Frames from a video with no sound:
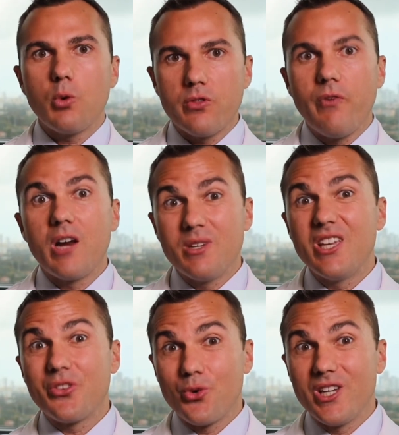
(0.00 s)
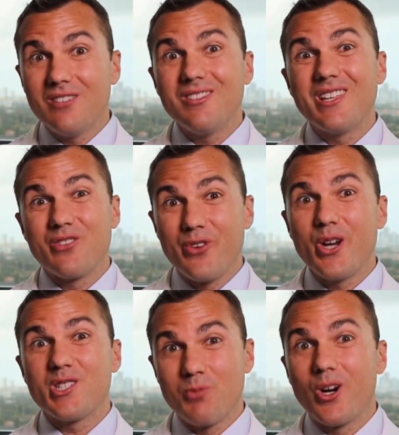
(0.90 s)
with vitamin D three is a
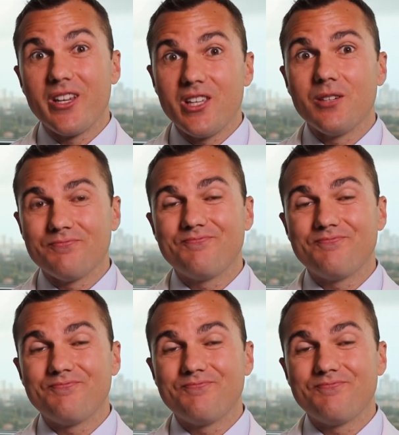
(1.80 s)
very smart idea.